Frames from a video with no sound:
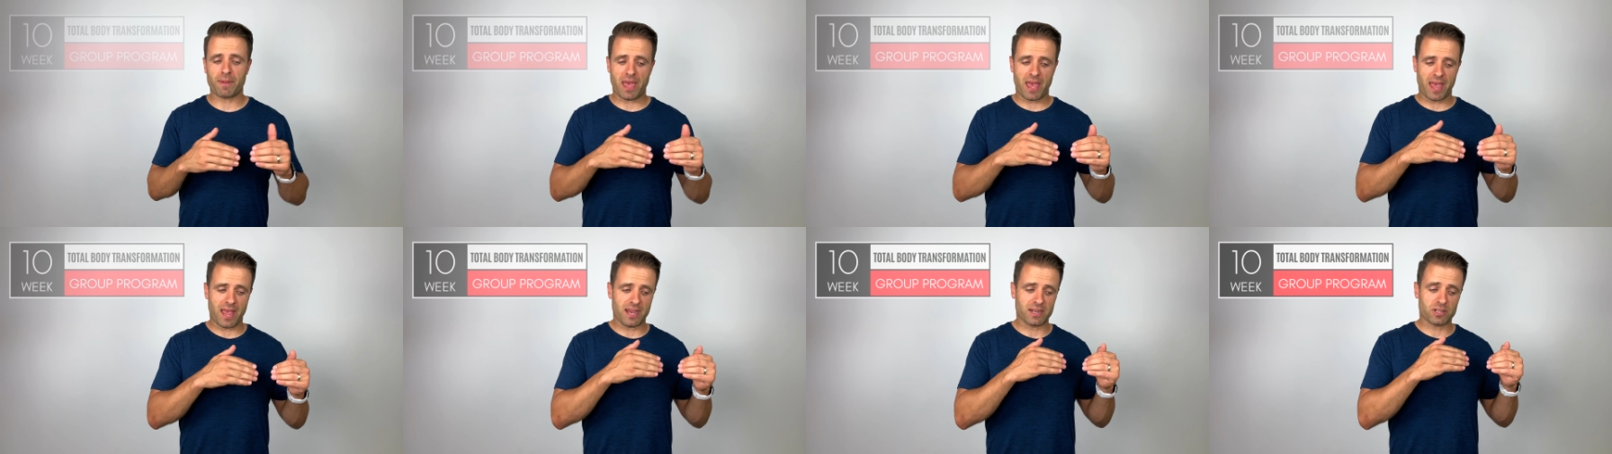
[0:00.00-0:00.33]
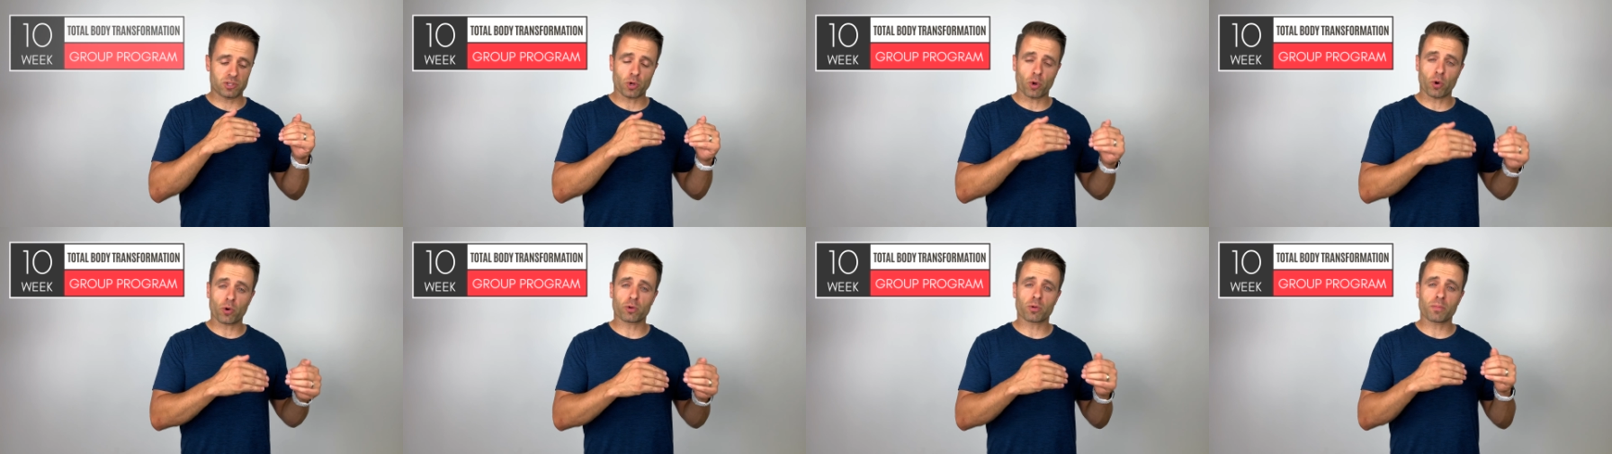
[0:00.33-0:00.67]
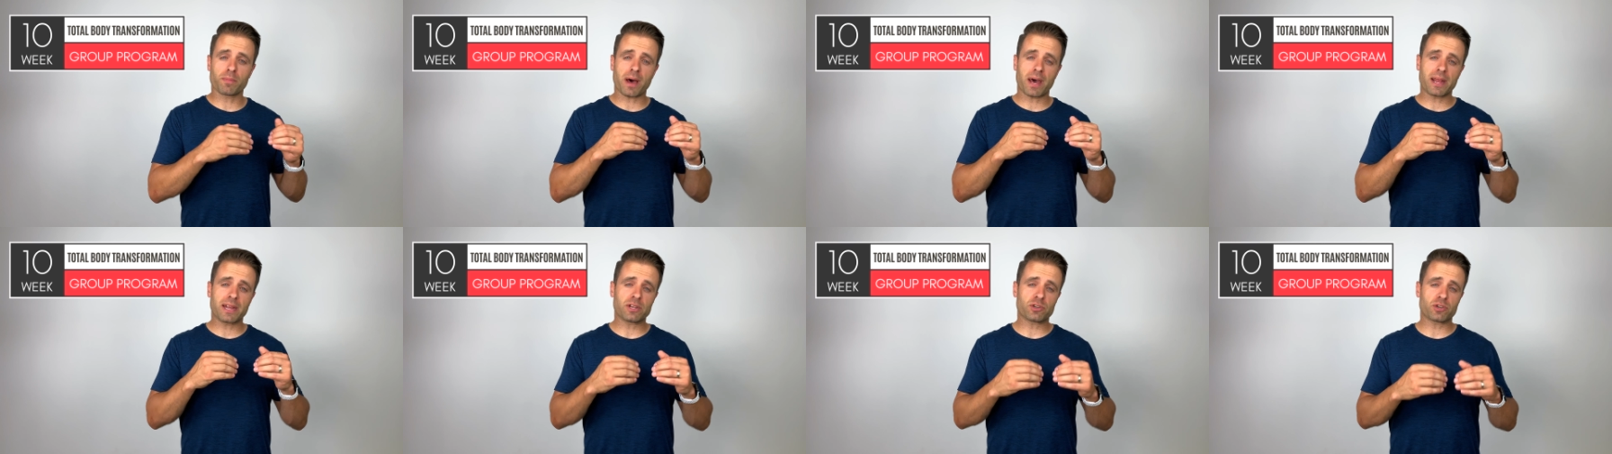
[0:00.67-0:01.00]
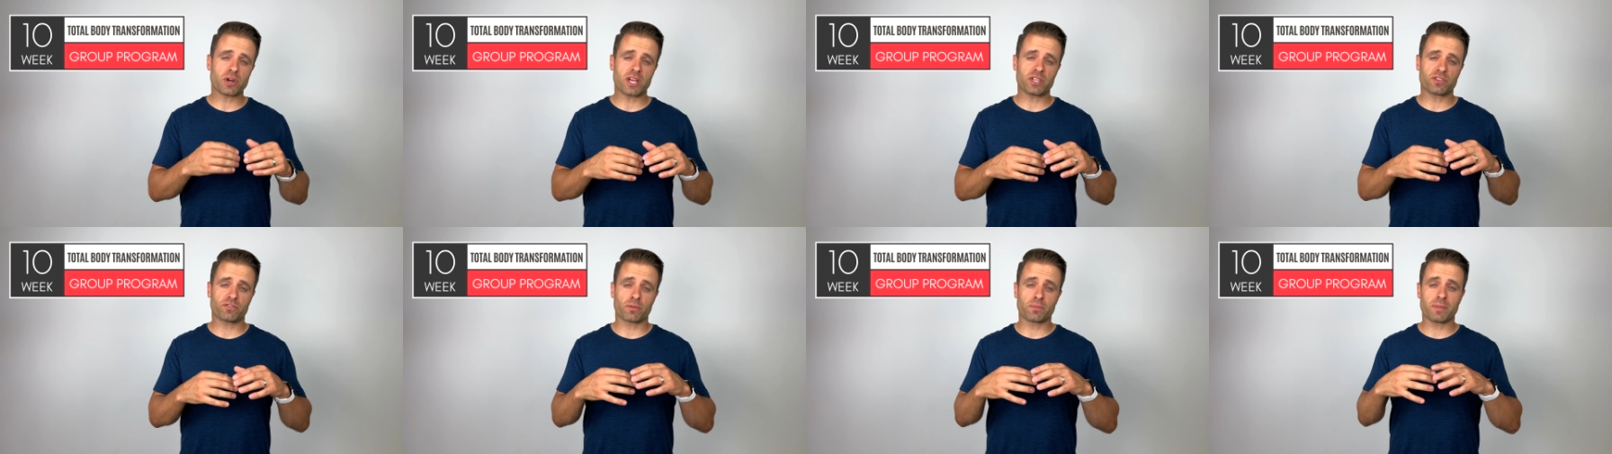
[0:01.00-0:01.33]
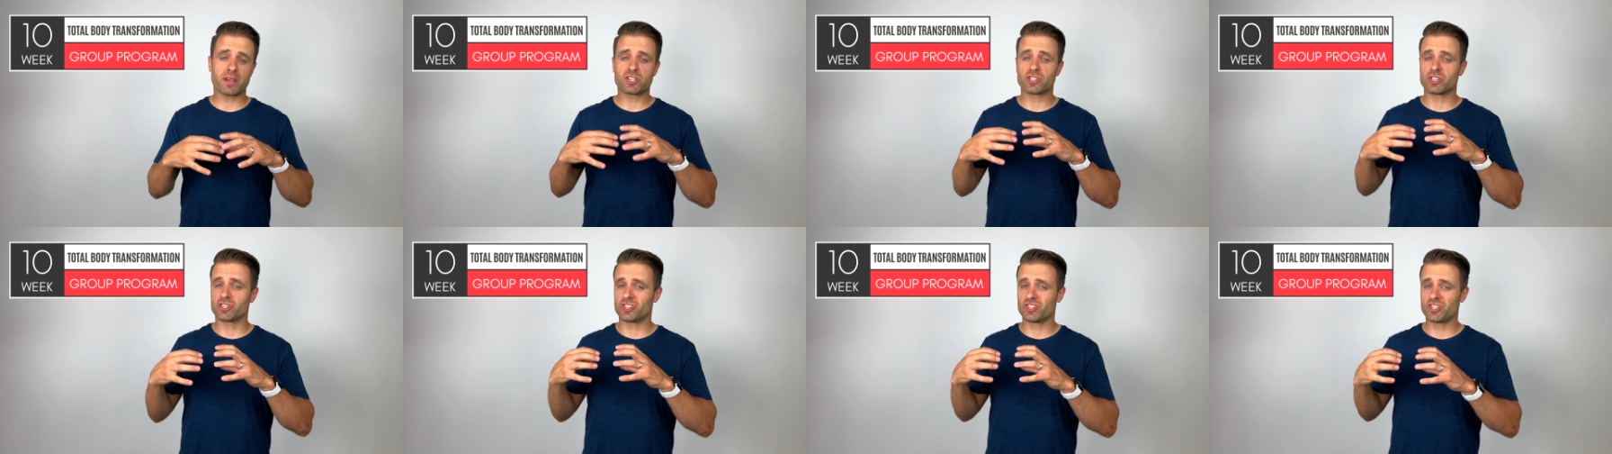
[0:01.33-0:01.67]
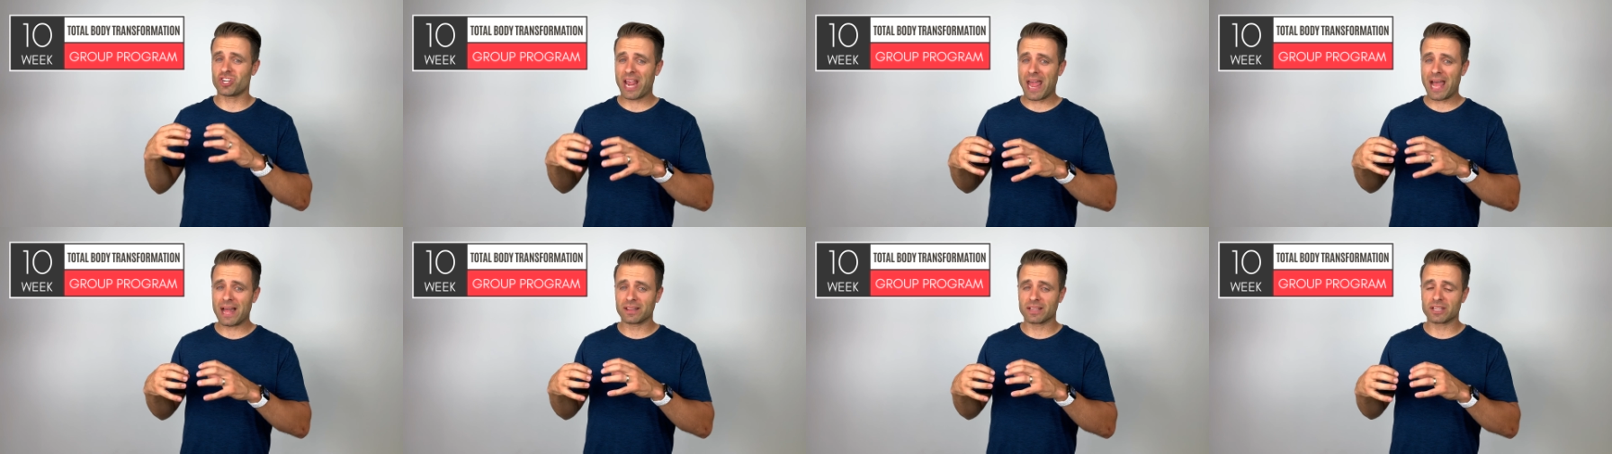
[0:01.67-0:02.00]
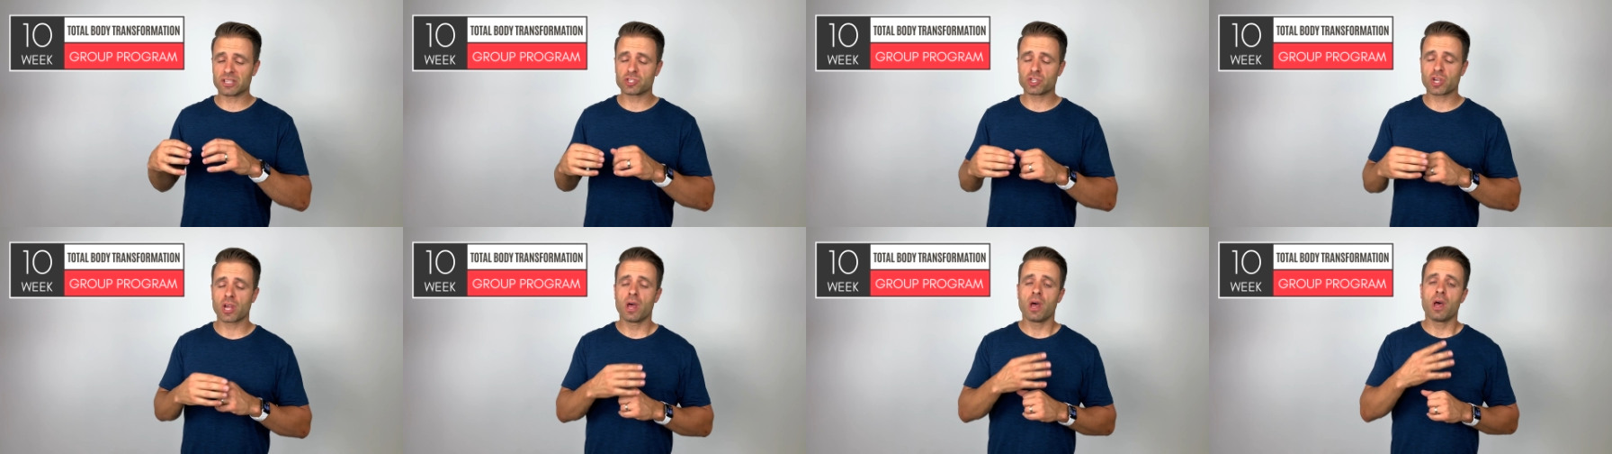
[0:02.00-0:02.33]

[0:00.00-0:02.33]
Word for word: a total body transformation challenge